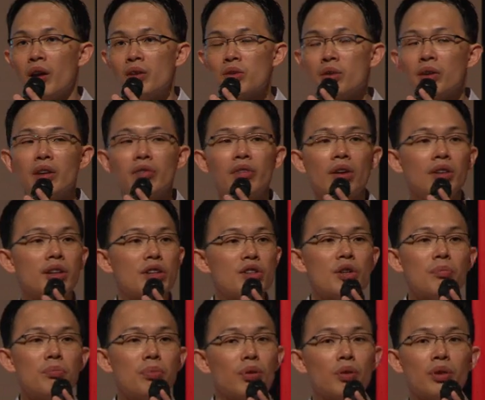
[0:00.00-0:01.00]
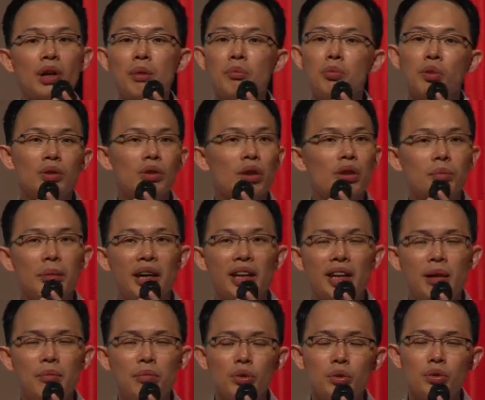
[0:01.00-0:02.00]
So the foundation program will not
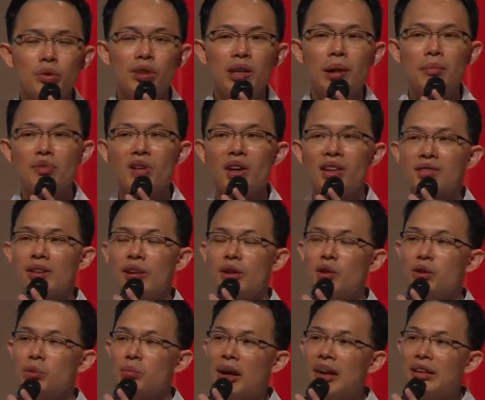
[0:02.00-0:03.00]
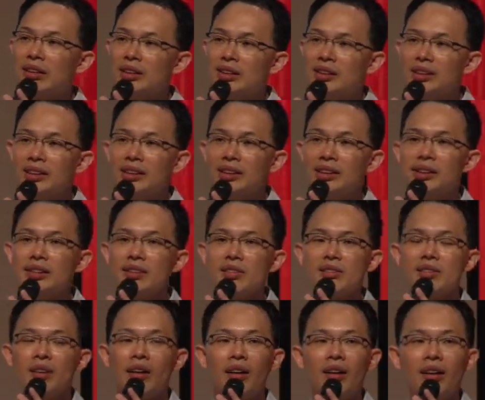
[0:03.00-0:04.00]
make them do subjects like
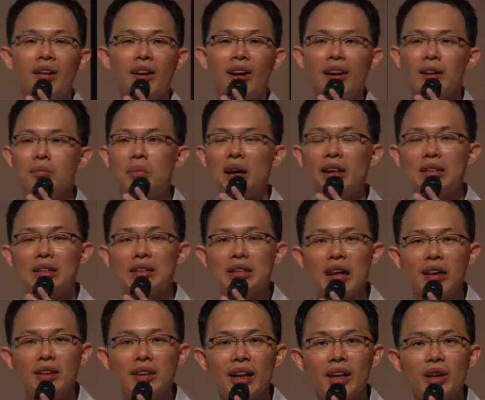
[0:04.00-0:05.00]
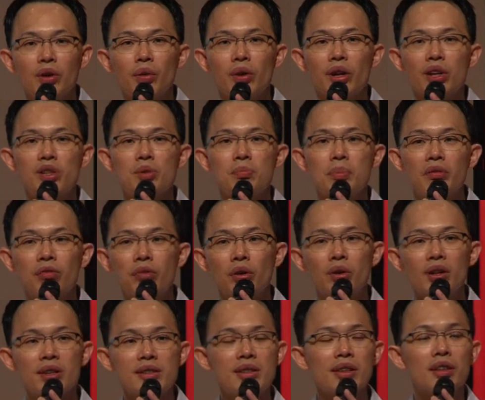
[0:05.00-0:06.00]
humanities and mother tongue language, but
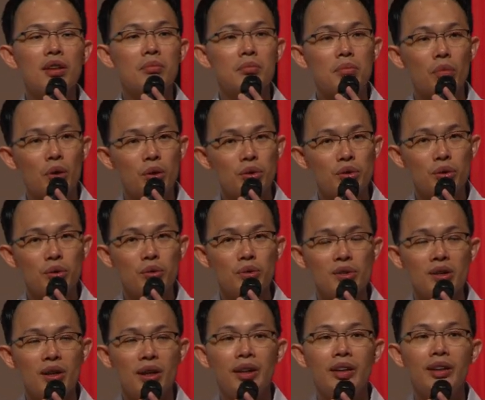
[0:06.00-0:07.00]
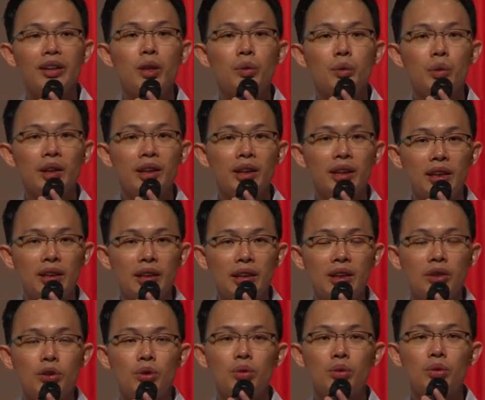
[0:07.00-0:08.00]
focusing on modules they will need
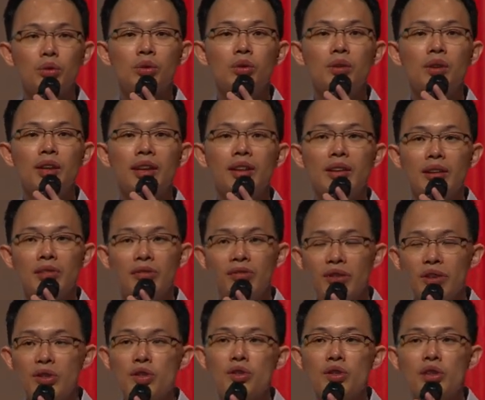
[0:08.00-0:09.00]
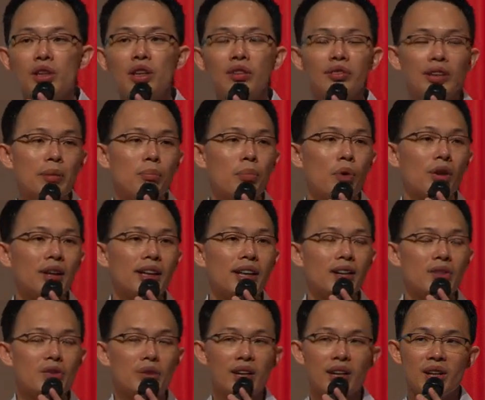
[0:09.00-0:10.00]
in the first year of their
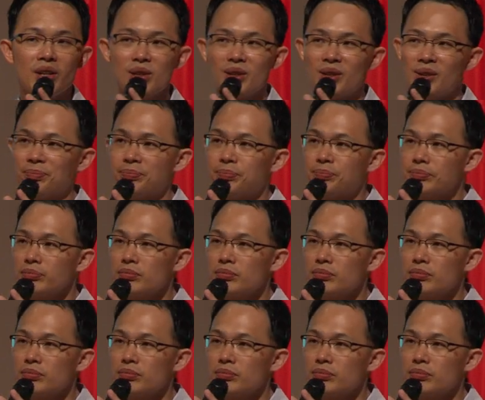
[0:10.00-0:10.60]
poly education.